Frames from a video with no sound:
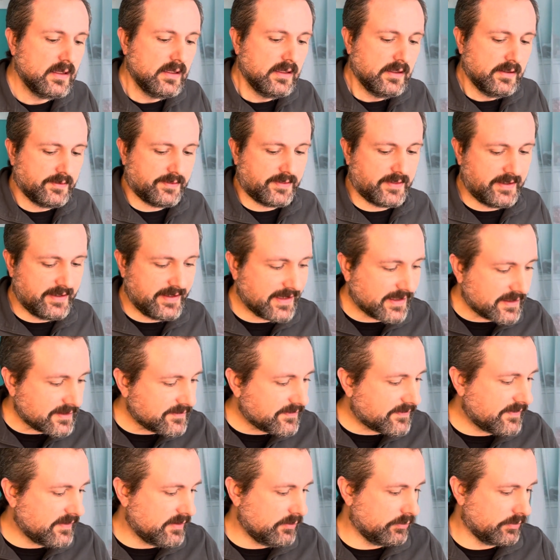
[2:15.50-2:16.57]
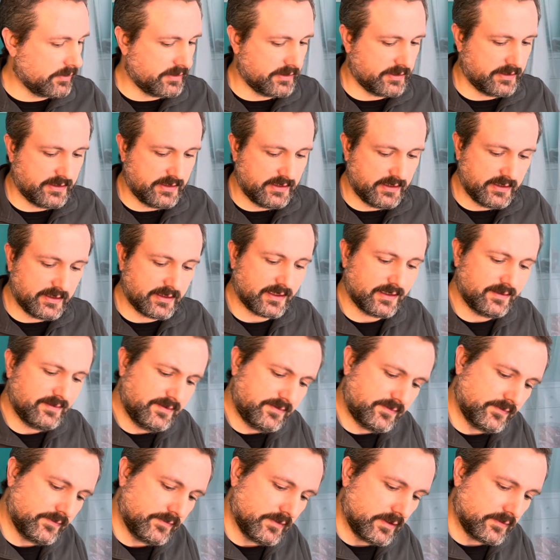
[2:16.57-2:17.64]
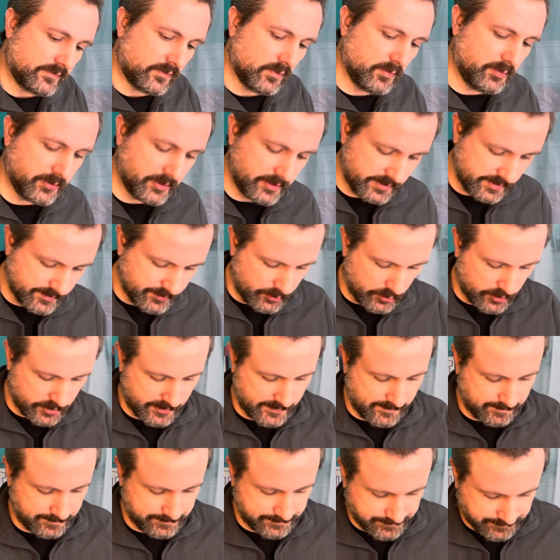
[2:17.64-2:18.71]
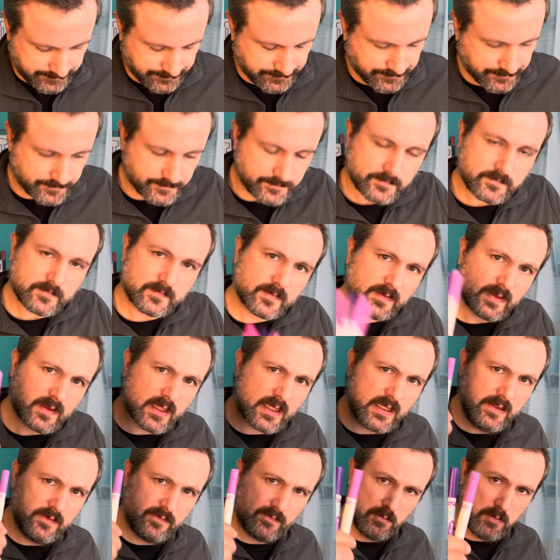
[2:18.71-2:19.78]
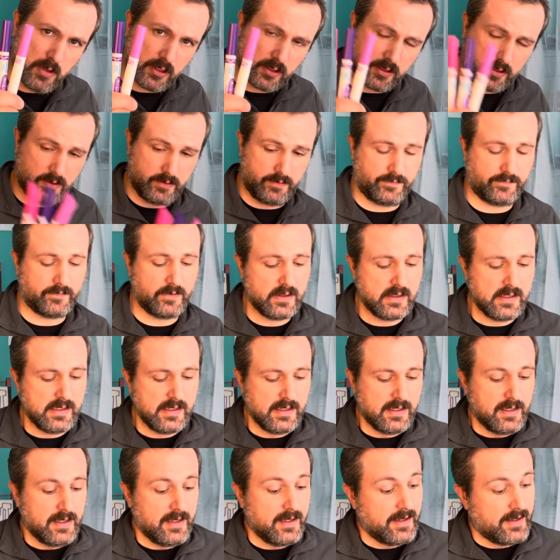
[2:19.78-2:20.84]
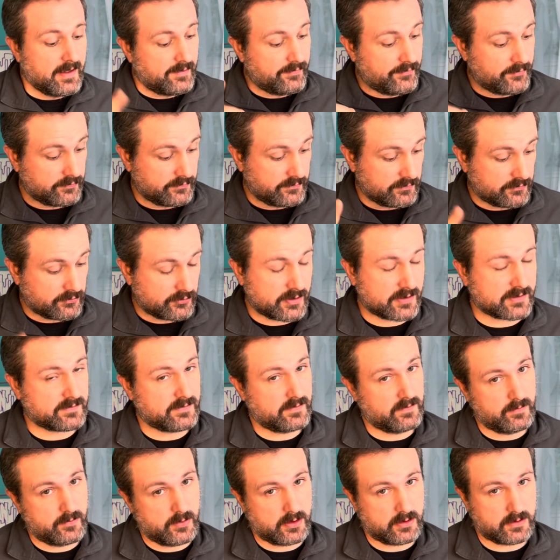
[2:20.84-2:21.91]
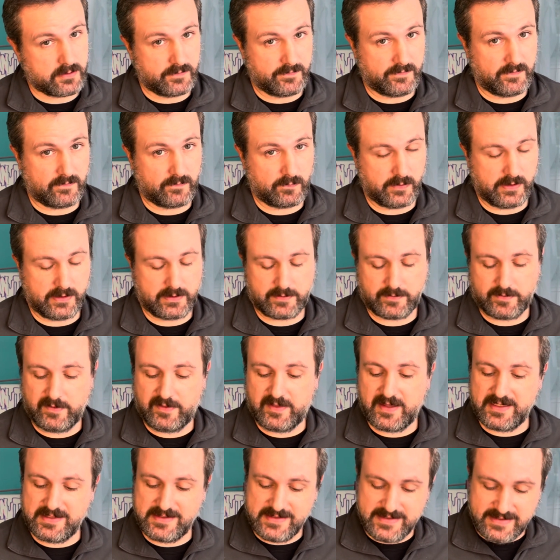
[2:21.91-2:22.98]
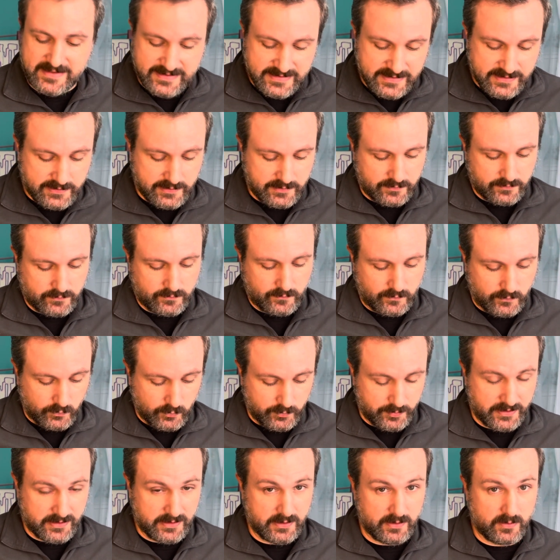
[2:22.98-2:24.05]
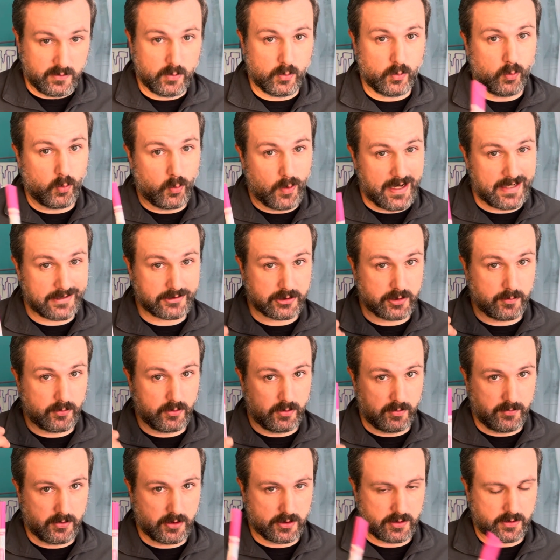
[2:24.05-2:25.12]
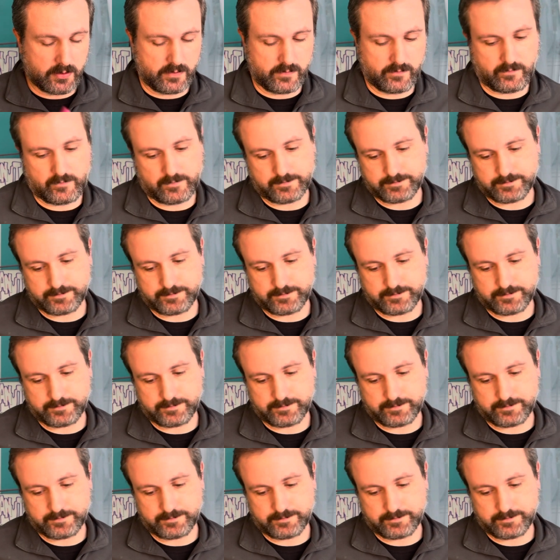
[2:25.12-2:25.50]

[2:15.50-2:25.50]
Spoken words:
The next thing we're gonna need, and this is also pretty important, is markers. There's a trick to the markers this week. They need to be washable markers.